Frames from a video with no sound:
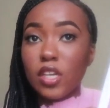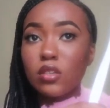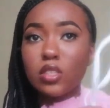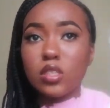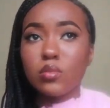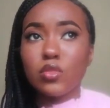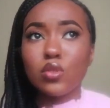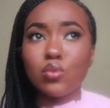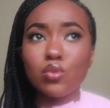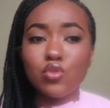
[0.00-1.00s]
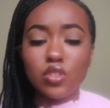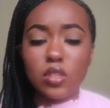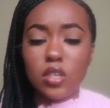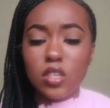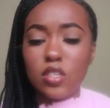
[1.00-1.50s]
I know some of the ruched
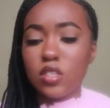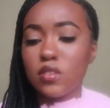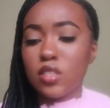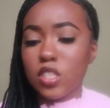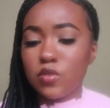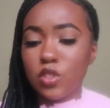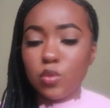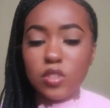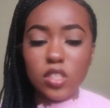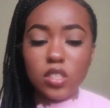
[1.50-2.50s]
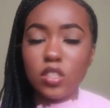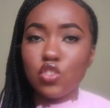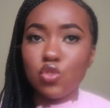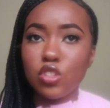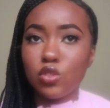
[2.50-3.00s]
stuff that some folks be selling, the
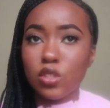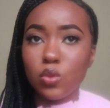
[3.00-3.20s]
strings don't